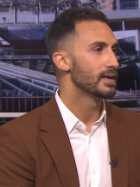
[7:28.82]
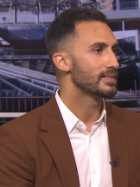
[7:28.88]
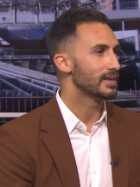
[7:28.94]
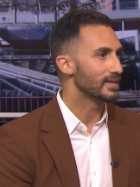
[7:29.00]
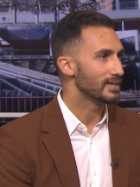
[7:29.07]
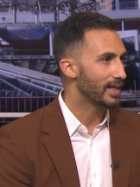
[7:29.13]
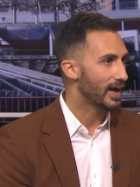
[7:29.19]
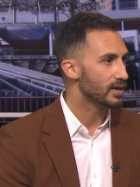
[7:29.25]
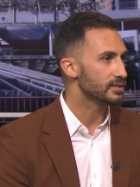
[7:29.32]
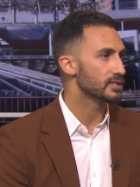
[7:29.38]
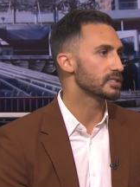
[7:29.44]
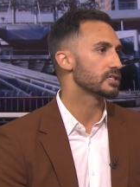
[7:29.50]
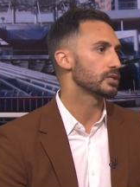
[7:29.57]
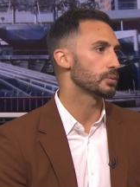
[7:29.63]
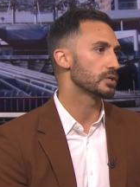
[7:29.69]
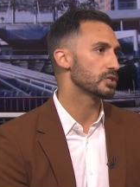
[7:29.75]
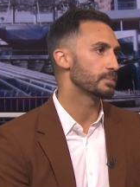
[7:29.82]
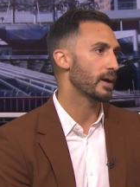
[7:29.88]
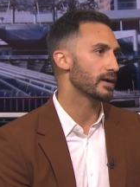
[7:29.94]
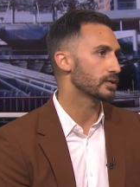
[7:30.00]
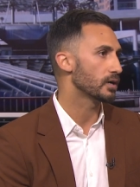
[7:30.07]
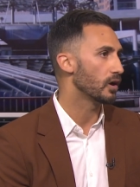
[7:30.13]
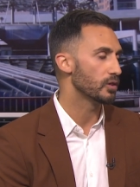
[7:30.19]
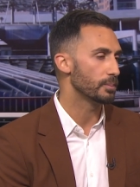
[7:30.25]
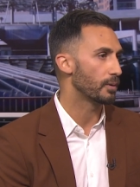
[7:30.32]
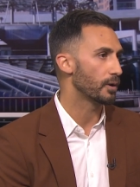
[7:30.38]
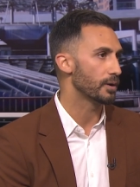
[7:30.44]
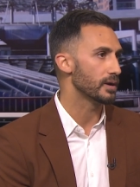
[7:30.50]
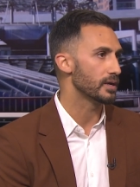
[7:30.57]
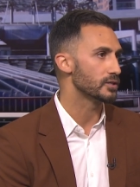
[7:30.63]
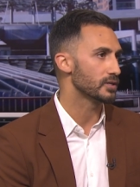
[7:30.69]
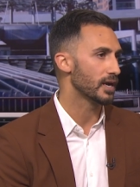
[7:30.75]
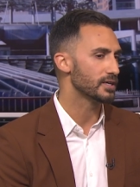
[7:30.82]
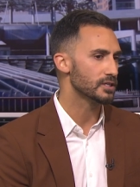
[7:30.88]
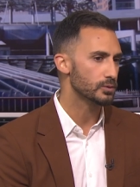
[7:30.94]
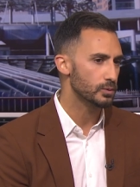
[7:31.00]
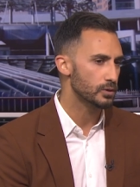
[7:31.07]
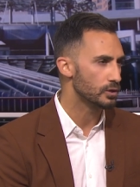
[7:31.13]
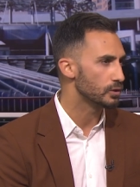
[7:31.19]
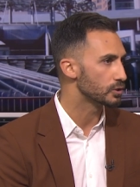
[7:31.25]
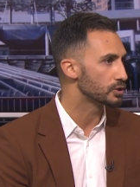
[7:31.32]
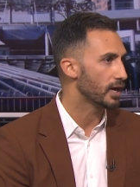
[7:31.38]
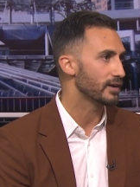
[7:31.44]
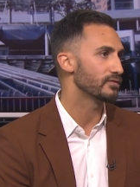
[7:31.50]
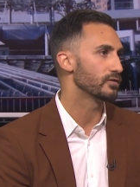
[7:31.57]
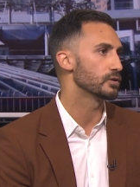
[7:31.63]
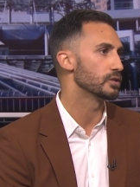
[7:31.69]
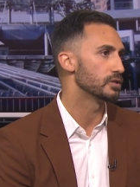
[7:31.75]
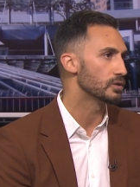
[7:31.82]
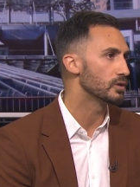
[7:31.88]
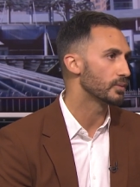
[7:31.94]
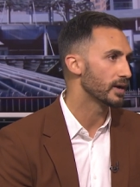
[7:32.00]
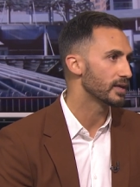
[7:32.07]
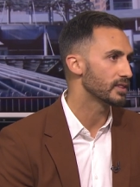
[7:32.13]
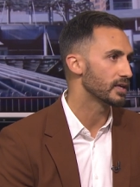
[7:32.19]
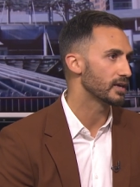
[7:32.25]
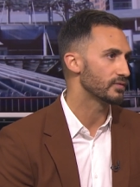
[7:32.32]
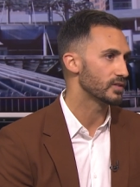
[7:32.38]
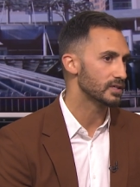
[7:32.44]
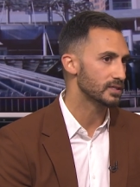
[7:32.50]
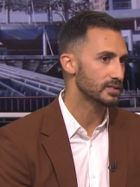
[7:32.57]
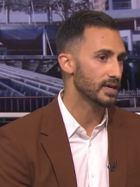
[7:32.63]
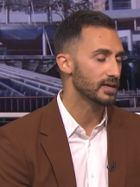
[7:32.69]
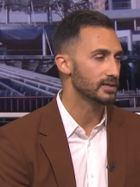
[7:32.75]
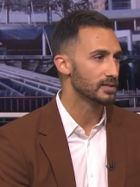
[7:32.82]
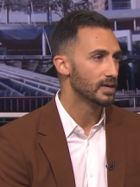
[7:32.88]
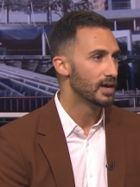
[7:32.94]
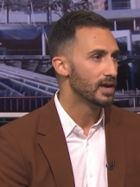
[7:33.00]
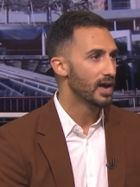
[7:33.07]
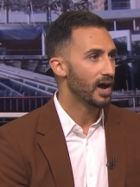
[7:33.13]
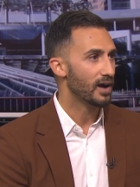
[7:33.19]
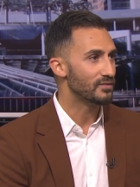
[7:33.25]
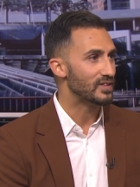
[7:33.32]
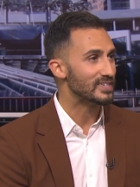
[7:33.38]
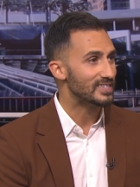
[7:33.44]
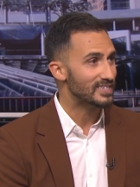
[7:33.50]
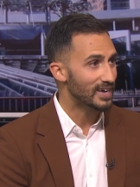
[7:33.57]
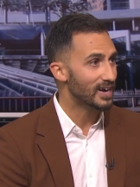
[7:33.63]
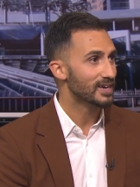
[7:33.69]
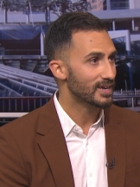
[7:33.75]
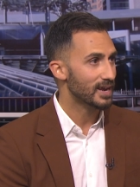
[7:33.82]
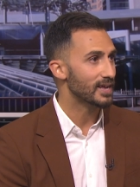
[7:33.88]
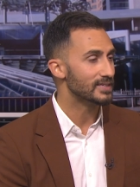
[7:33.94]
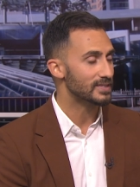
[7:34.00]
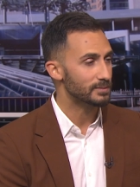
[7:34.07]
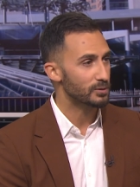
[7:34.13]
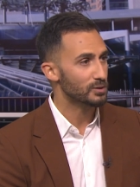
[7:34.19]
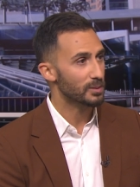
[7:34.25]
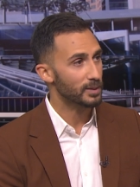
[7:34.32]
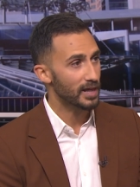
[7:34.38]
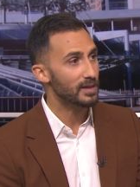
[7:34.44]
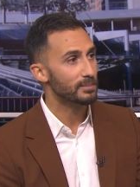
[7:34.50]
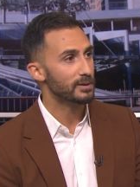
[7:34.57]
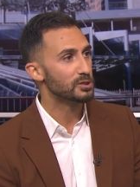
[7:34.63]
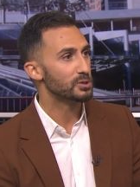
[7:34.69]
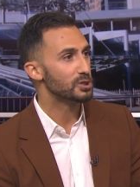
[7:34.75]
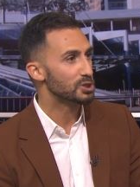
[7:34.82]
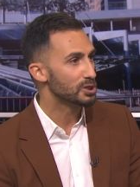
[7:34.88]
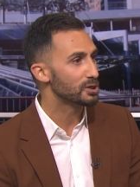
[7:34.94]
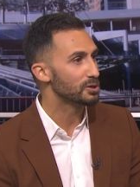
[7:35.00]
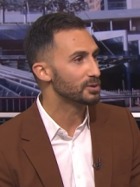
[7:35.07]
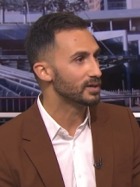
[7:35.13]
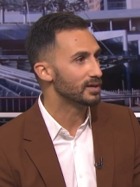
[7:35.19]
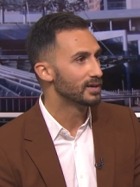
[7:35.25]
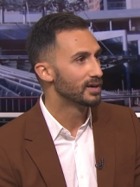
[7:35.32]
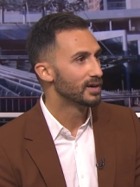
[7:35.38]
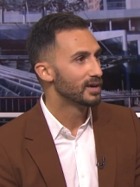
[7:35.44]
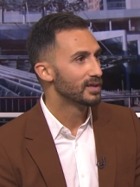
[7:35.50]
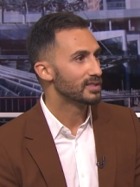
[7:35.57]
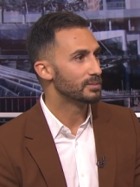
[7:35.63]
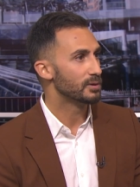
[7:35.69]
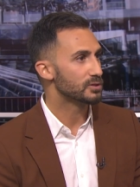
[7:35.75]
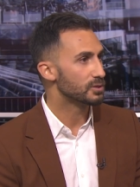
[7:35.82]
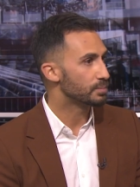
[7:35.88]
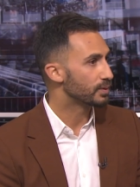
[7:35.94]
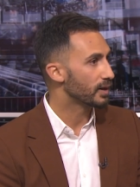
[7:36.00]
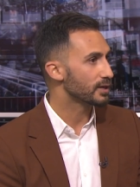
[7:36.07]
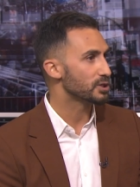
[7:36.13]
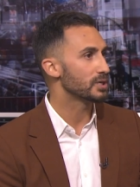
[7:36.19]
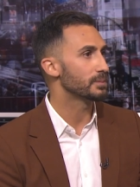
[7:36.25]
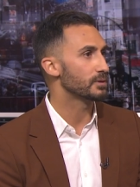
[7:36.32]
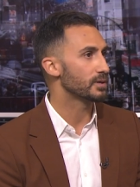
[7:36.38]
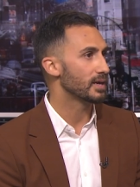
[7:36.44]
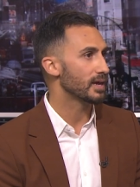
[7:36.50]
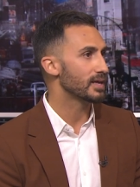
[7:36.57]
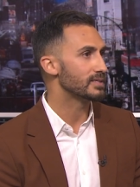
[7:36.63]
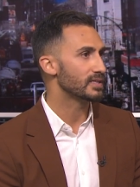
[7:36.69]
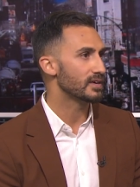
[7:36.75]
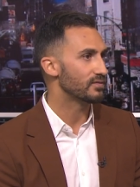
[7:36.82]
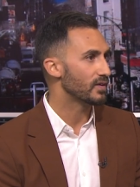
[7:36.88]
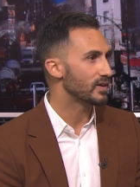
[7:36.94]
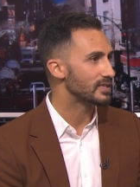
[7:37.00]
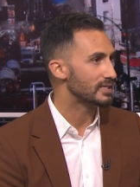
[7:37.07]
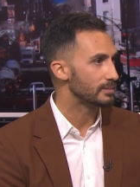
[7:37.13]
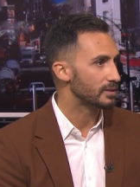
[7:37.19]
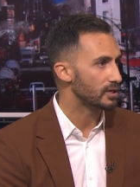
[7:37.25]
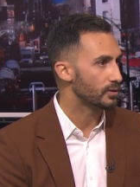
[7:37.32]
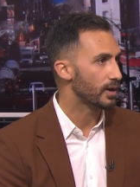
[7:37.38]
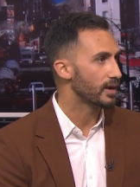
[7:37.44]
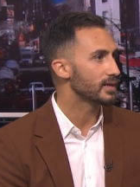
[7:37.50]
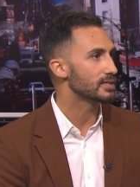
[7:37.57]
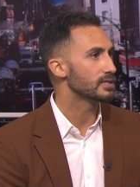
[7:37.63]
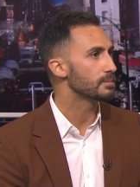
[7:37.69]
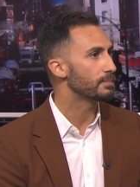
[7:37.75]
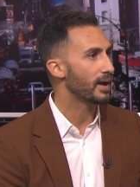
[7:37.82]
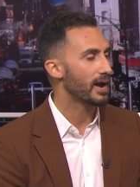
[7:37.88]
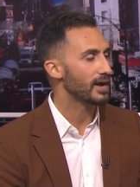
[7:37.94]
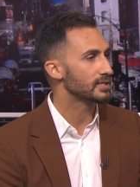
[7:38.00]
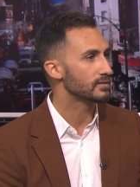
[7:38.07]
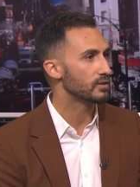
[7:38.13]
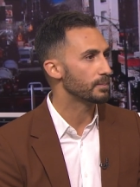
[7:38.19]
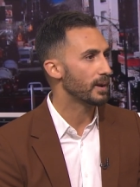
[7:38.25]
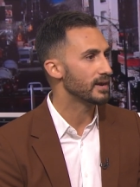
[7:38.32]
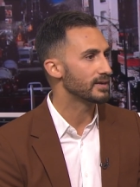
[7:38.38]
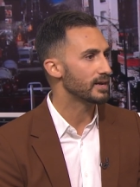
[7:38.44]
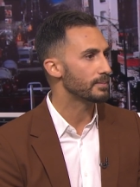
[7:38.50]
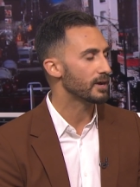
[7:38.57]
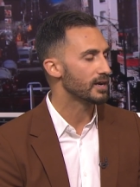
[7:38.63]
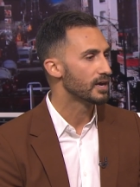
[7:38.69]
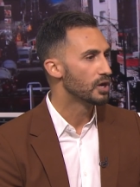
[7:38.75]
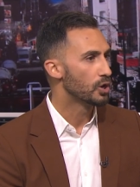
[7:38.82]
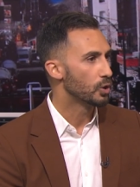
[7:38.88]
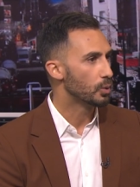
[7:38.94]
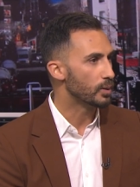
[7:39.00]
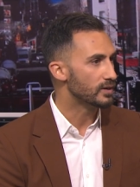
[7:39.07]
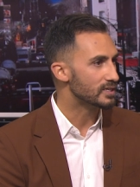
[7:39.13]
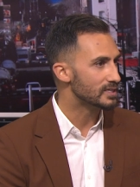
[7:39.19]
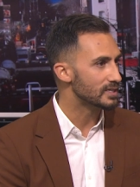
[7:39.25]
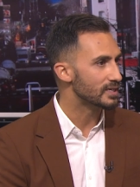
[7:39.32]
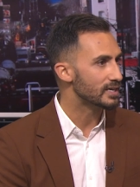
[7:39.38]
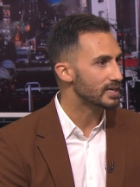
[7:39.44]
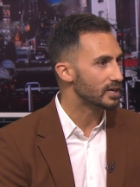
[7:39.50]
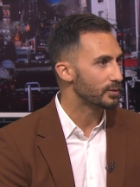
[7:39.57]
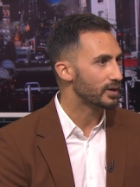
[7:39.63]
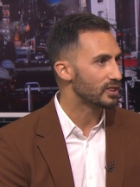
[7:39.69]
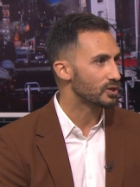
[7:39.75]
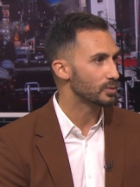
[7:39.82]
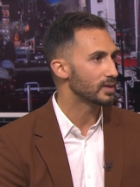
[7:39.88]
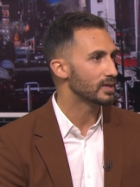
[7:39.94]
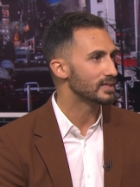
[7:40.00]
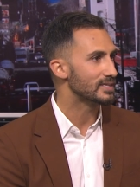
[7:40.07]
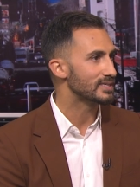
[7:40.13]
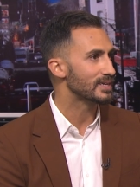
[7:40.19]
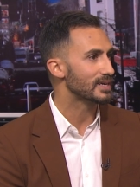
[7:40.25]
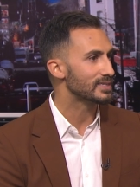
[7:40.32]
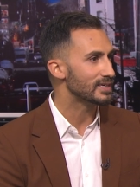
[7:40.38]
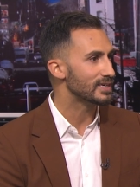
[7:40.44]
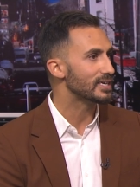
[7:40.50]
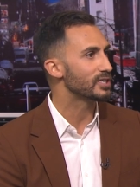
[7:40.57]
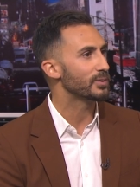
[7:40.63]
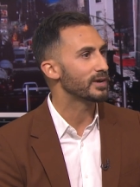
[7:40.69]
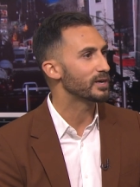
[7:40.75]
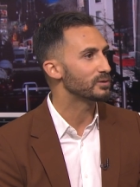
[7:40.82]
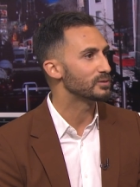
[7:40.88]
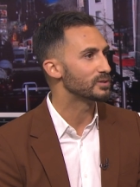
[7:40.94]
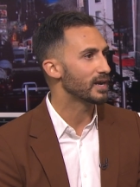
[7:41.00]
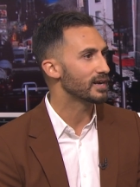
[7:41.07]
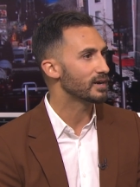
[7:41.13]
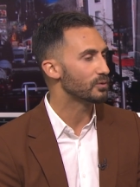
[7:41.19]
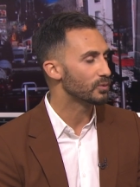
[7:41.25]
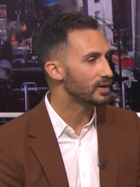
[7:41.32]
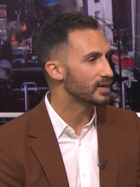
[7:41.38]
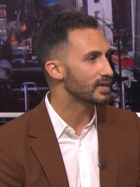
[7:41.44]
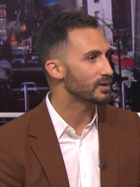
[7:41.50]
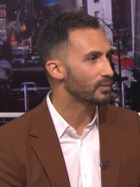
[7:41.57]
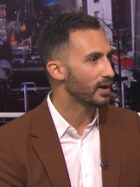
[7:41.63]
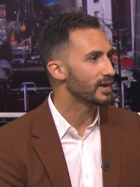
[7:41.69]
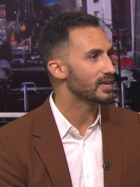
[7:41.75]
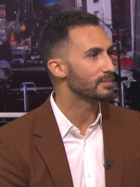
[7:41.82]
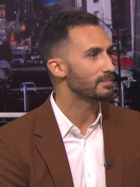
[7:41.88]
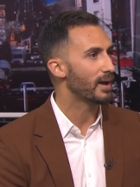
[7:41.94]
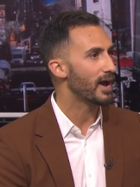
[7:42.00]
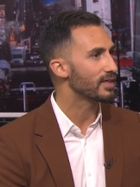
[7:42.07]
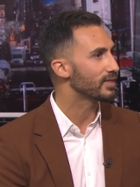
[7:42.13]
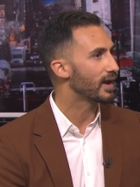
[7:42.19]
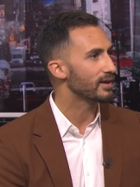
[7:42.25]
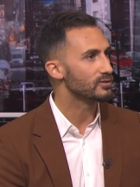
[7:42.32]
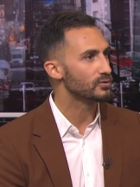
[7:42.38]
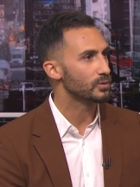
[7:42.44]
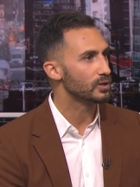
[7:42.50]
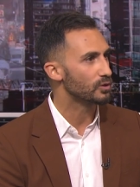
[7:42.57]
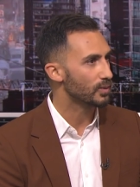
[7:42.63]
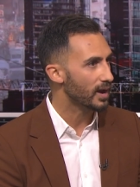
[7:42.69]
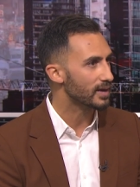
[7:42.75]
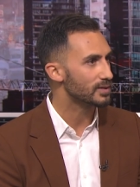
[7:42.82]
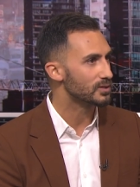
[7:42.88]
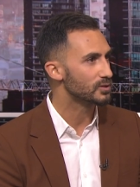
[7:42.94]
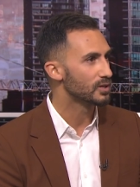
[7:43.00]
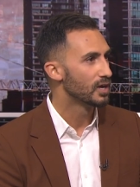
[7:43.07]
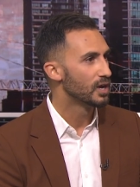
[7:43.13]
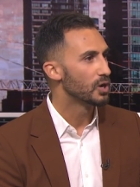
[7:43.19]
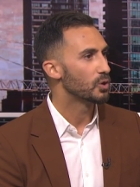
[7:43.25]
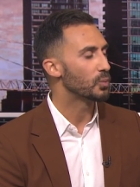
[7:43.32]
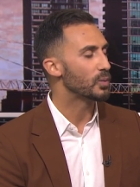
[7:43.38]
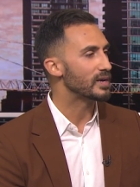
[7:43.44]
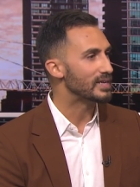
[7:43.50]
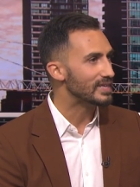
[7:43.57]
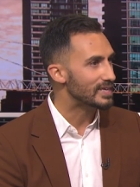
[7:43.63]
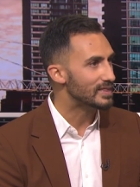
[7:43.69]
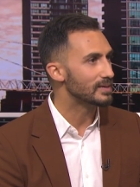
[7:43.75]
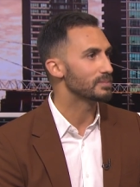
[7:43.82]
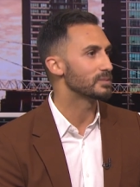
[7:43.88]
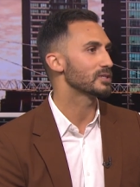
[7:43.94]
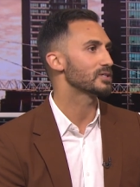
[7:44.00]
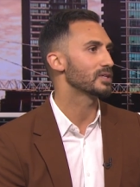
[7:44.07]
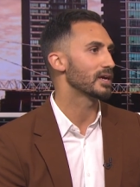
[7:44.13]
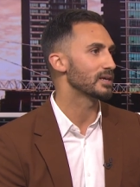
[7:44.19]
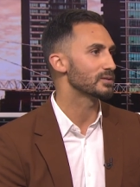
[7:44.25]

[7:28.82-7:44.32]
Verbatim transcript: that allows us to respect all the parties. And I just would urge ETFO to do the right thing for the sake of these young kids. I mean, we're talking about elementary children, the mm. most impressionable kids. They face some of the greatest impacts of the pandemic. We see in grade three and six EQAO data, reading, writing, and math has regressed. We need them to stay